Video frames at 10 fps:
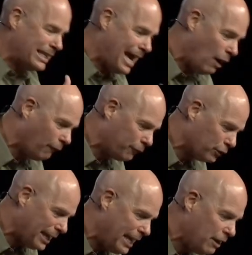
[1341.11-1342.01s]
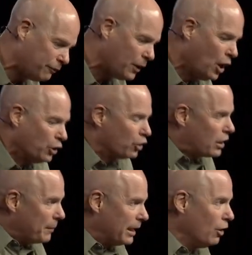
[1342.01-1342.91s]
helpful if you're
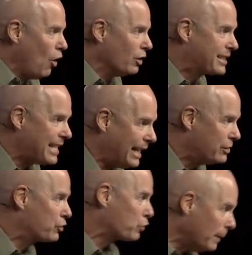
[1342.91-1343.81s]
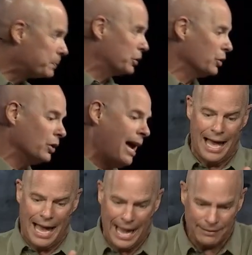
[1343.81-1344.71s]
coming alongside scripture
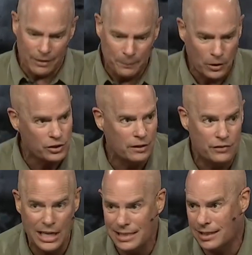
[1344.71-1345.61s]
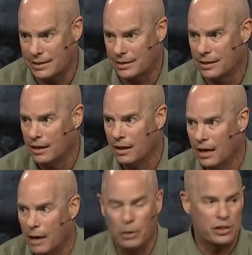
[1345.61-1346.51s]
and the person of Jesus.
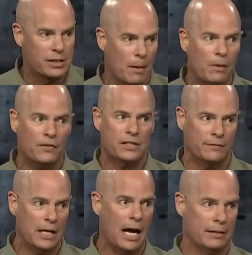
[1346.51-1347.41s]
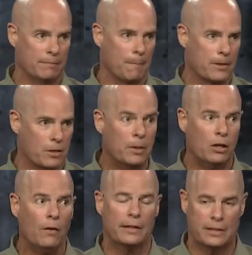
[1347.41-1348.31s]
And what some of us have done, some of you
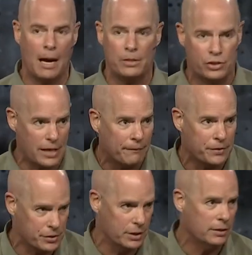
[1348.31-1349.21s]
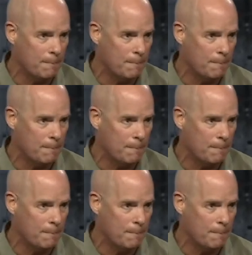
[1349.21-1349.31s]
know that Thomas Jefferson,